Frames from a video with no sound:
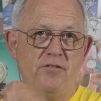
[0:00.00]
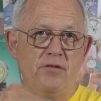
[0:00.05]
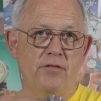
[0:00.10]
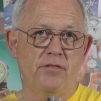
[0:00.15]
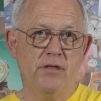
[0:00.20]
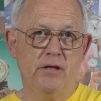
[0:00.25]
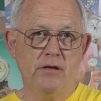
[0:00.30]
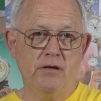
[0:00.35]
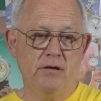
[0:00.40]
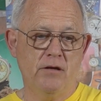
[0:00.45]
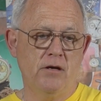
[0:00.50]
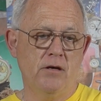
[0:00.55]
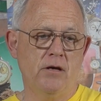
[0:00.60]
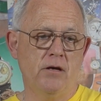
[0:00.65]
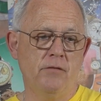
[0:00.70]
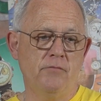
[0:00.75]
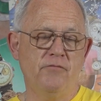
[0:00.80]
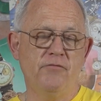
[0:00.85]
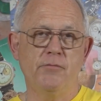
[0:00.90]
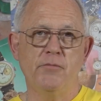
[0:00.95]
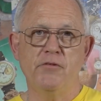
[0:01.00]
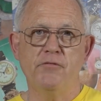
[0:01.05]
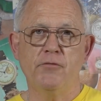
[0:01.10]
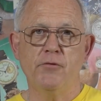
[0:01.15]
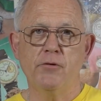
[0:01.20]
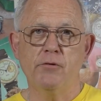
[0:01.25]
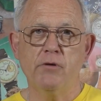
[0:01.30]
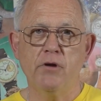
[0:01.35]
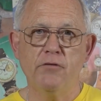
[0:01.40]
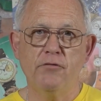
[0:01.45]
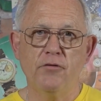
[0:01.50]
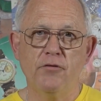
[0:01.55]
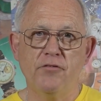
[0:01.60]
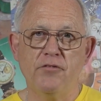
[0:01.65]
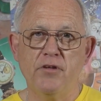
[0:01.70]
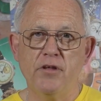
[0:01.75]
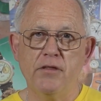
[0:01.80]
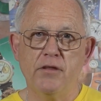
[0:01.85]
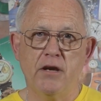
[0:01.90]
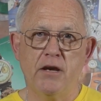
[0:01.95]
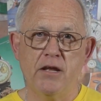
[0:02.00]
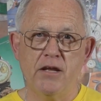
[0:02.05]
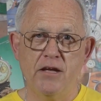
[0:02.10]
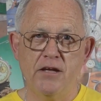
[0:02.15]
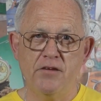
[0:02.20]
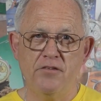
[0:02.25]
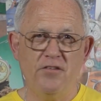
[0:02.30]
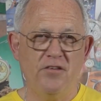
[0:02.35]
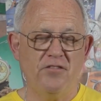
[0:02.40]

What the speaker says: I think from the photographs you'll see that it is.